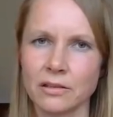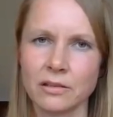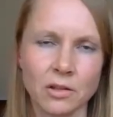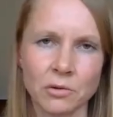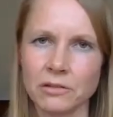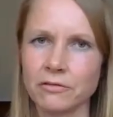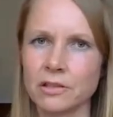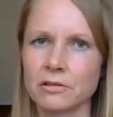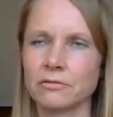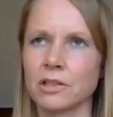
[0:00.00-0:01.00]
no
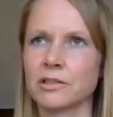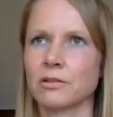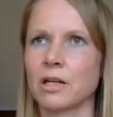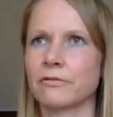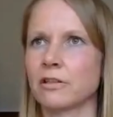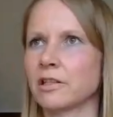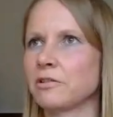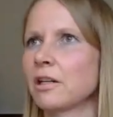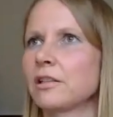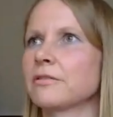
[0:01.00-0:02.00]
division whatsoever, and
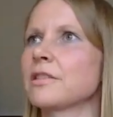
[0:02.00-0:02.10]
you kind